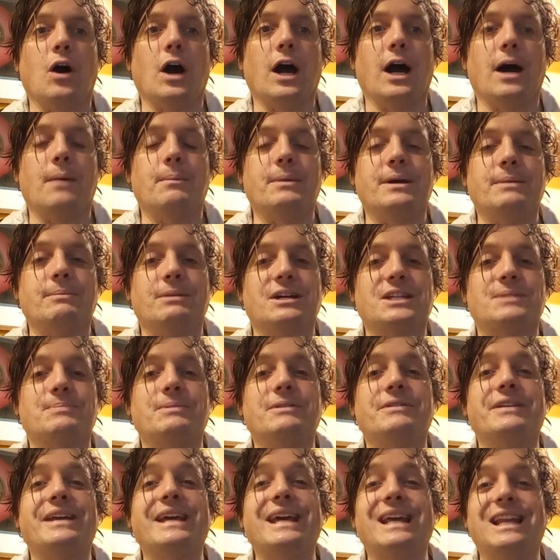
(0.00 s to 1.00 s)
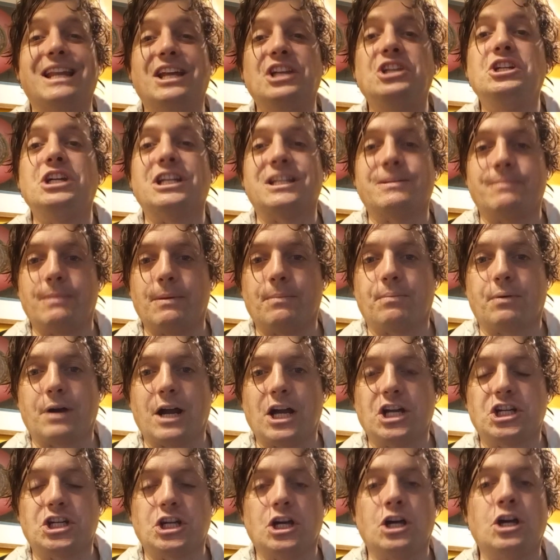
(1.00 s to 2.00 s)
It must be an illegitimate
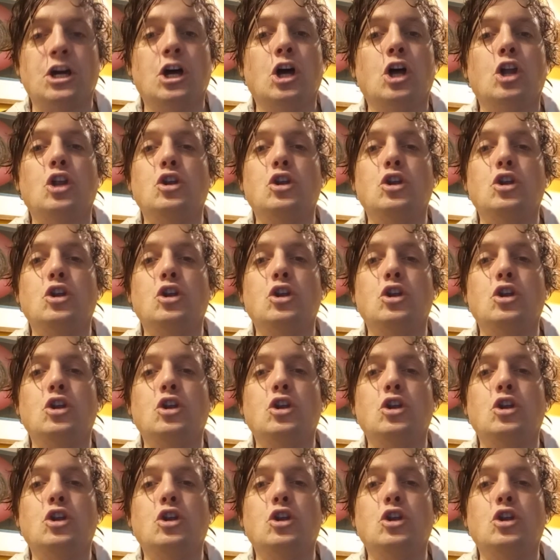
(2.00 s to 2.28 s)
pressure,